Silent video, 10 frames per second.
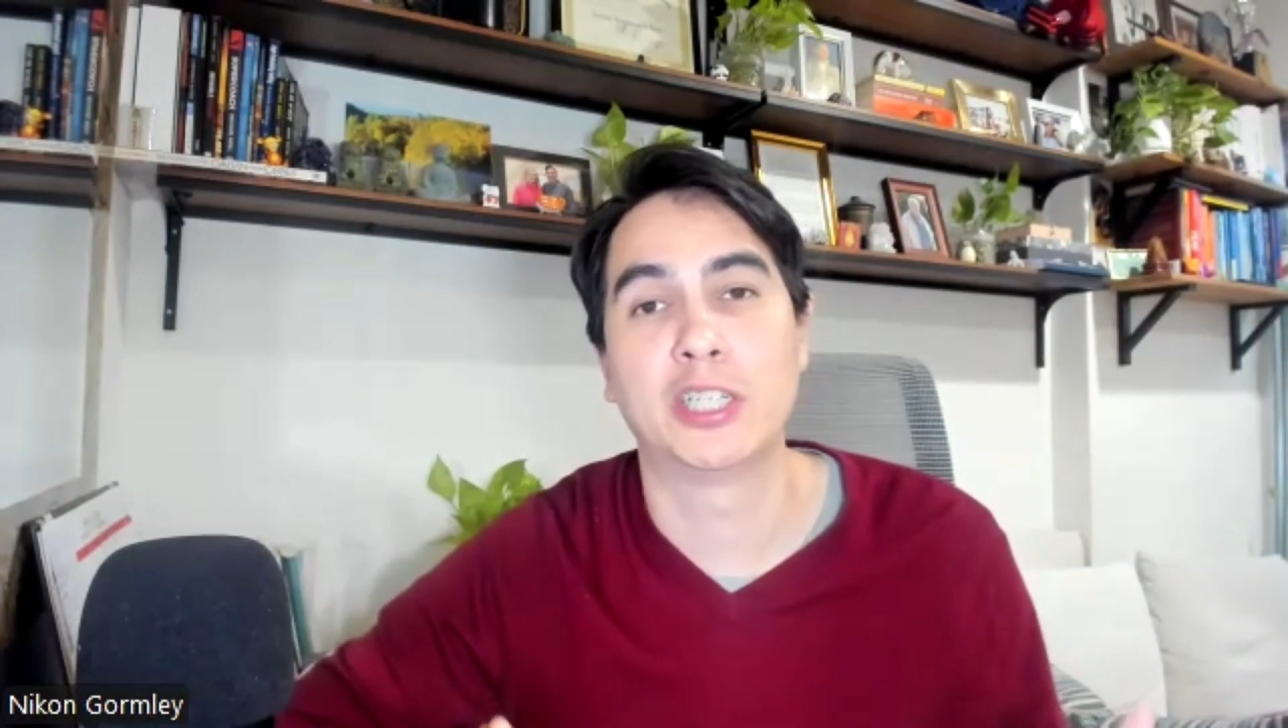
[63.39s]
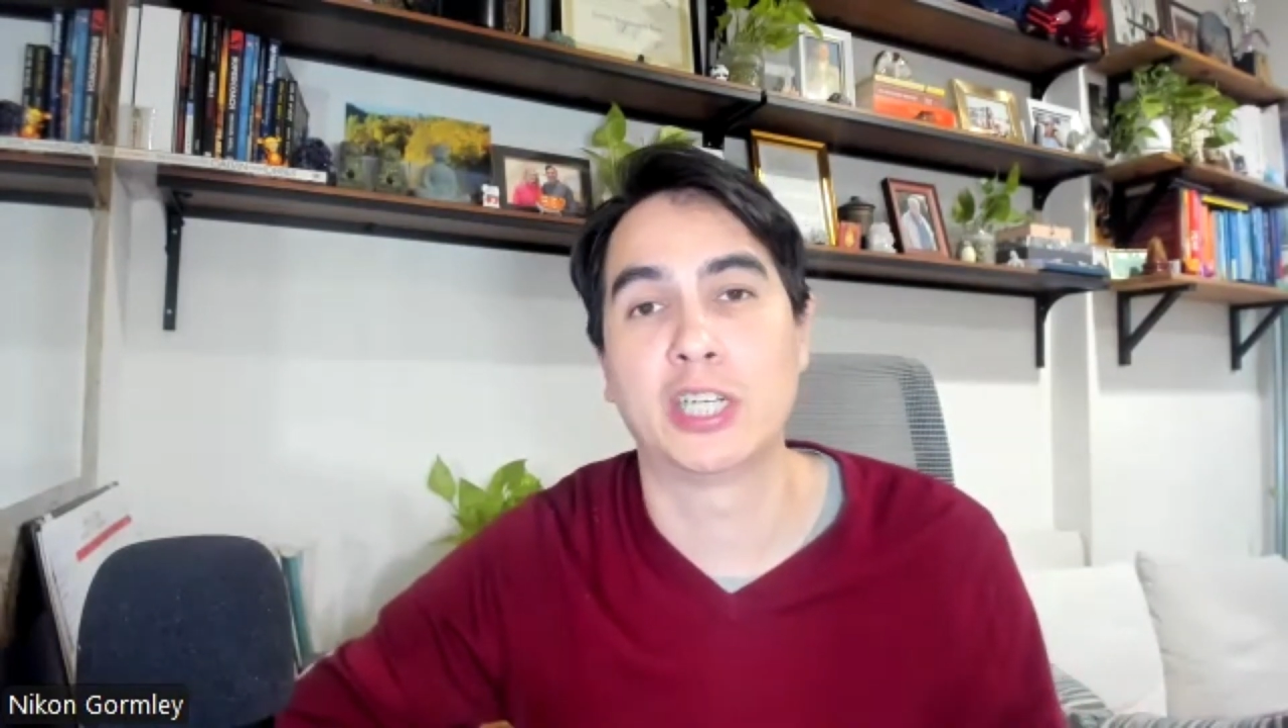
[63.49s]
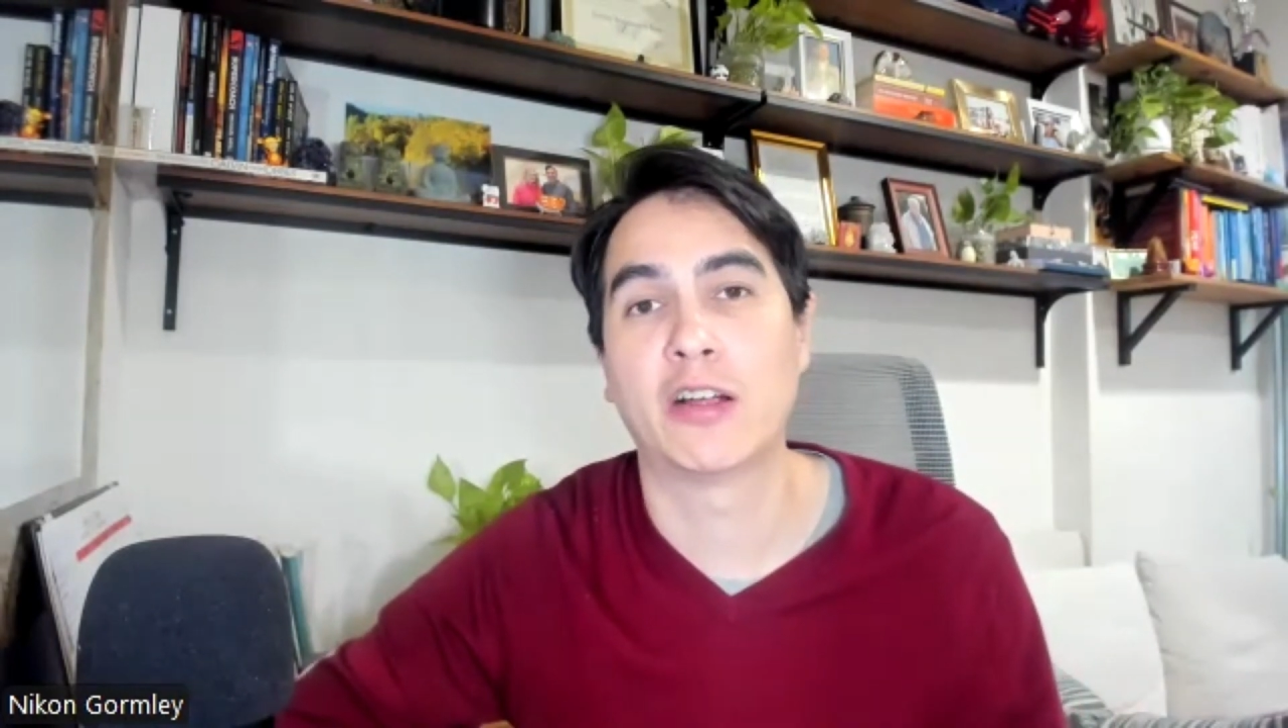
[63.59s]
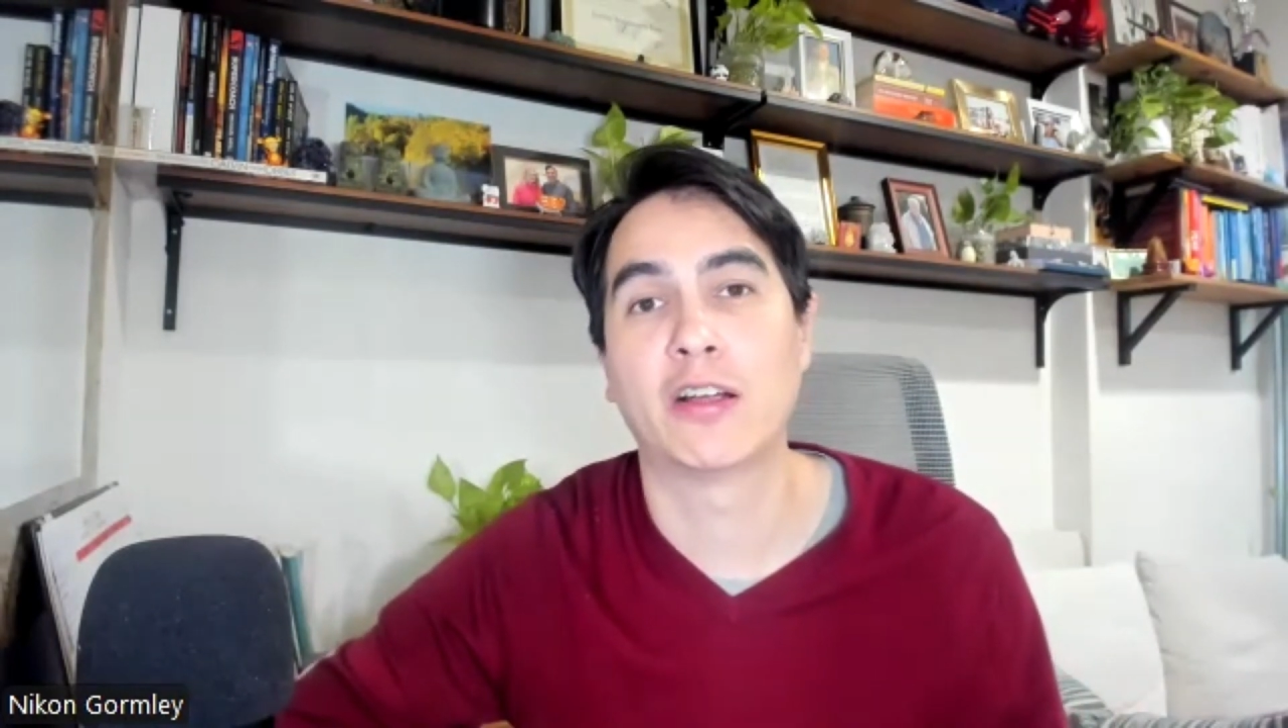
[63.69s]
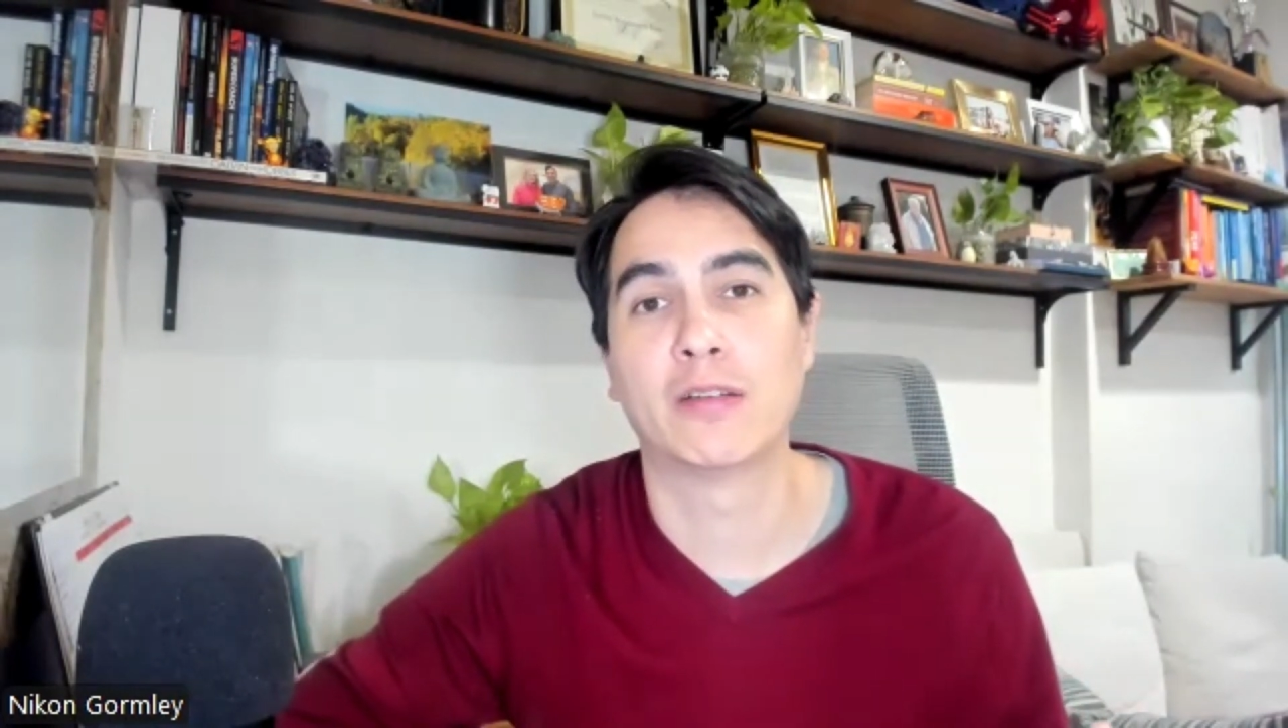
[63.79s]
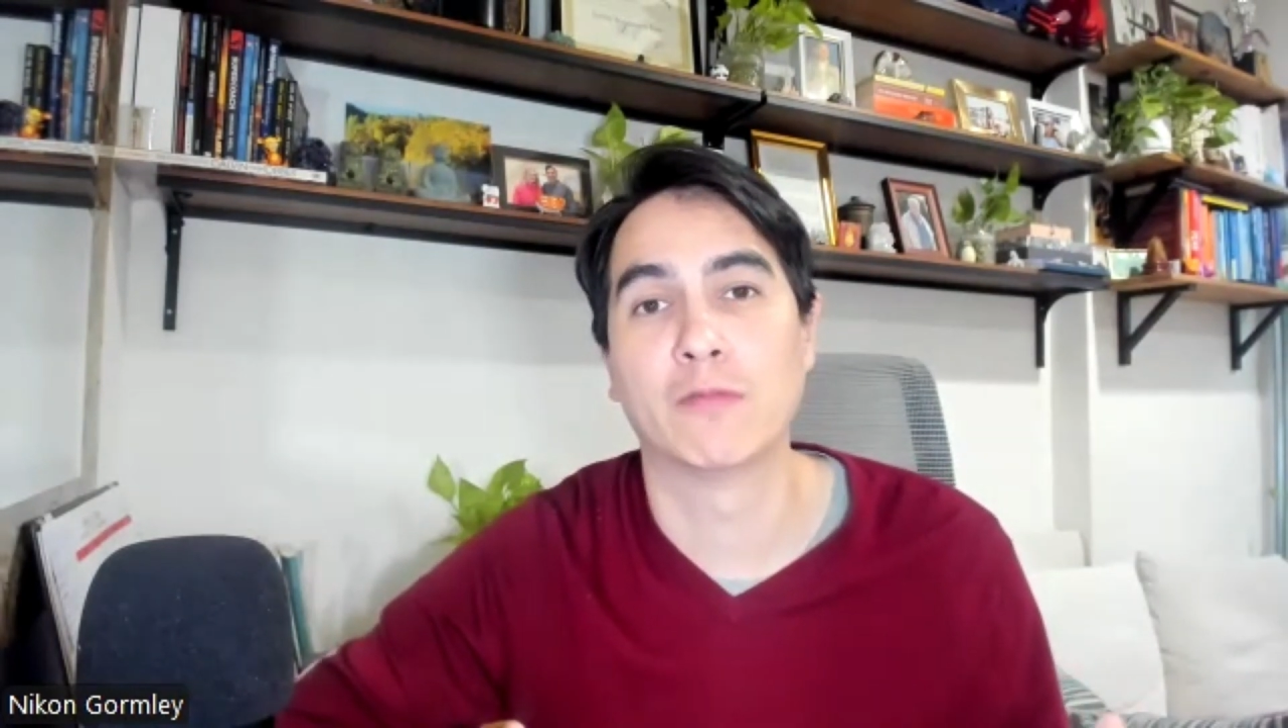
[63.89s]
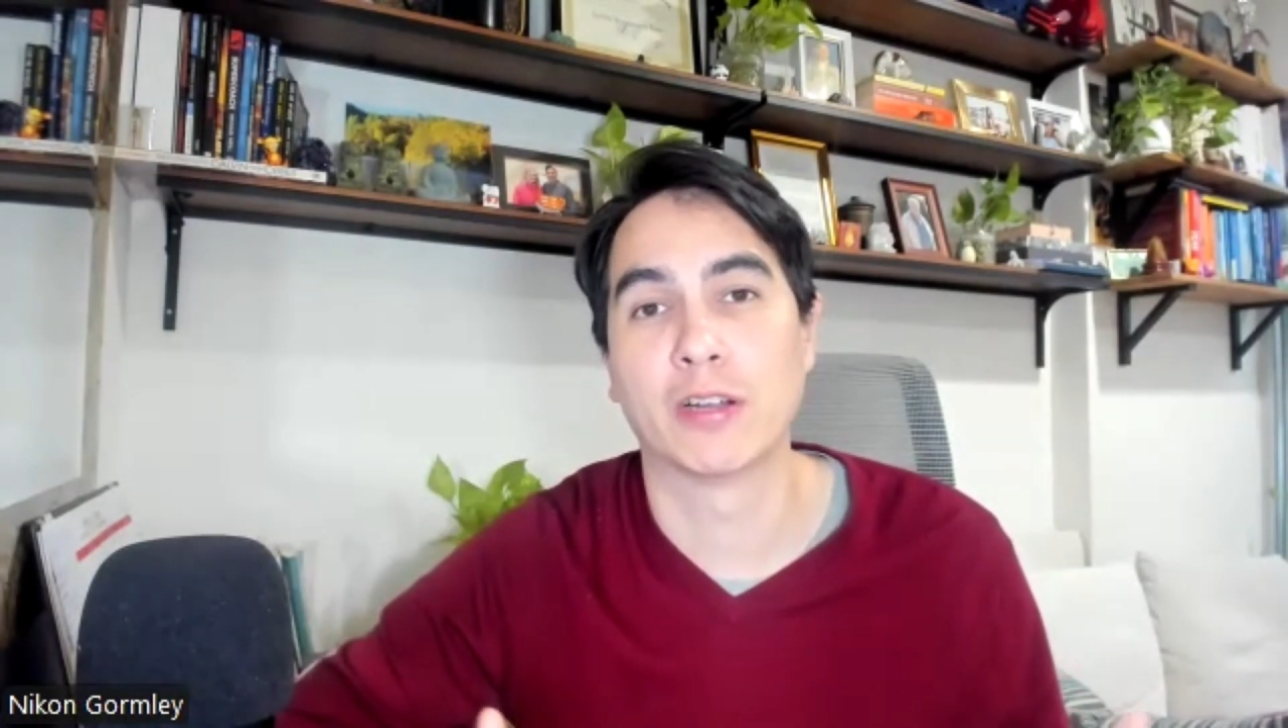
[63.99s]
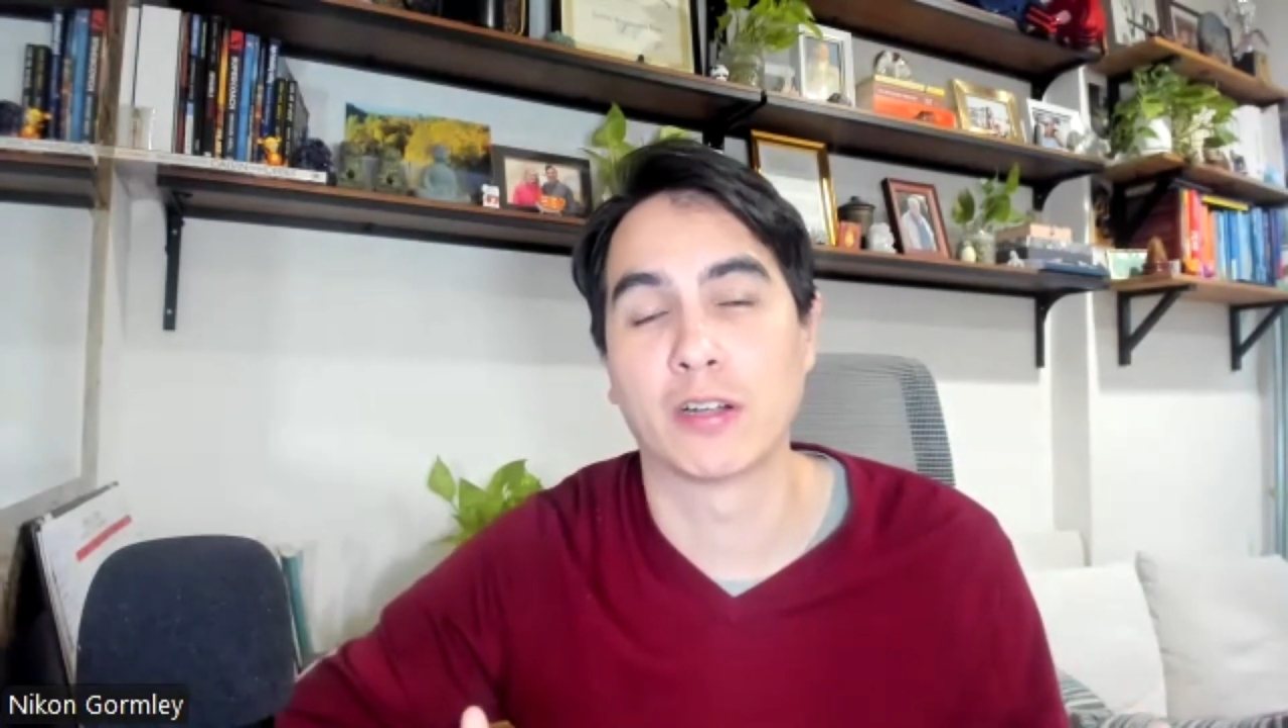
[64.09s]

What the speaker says: sharing what